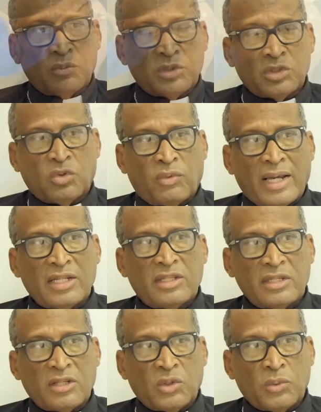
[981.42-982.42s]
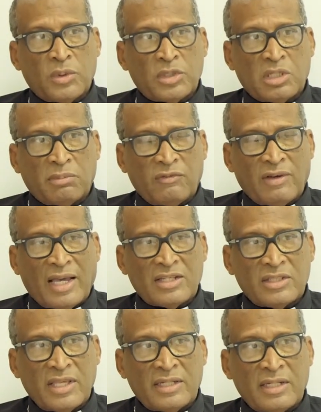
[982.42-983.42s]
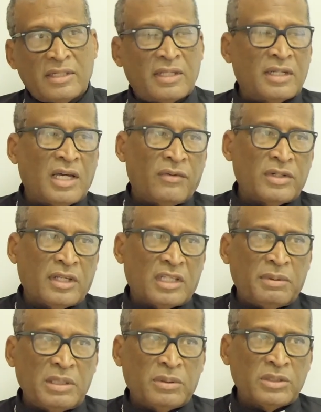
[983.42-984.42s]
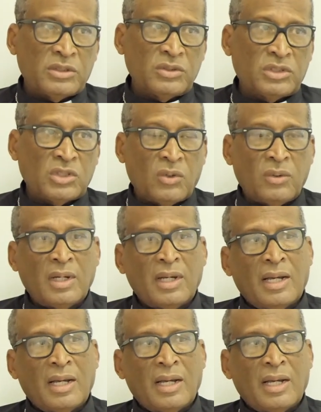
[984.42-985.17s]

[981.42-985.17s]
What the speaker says: it was the right thing to do was to be vaccinated and to encourage other people to do so.